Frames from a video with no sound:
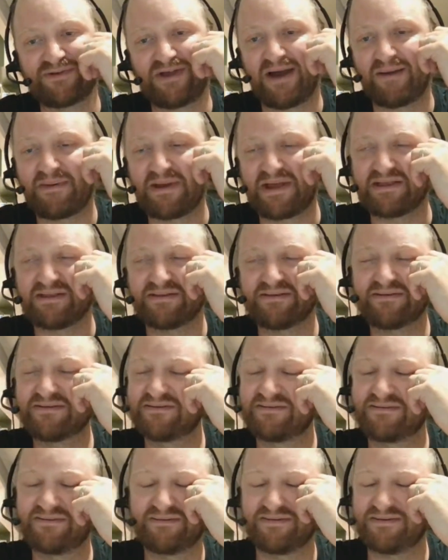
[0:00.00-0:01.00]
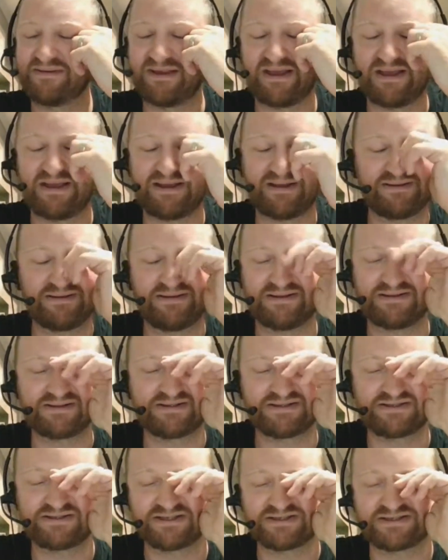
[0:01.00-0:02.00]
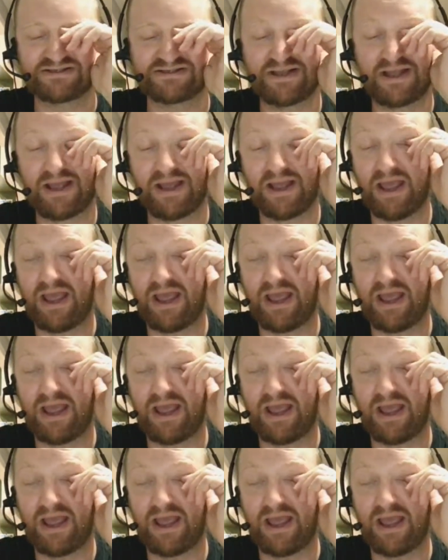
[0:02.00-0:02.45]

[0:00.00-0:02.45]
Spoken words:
I mean, yeah, it's just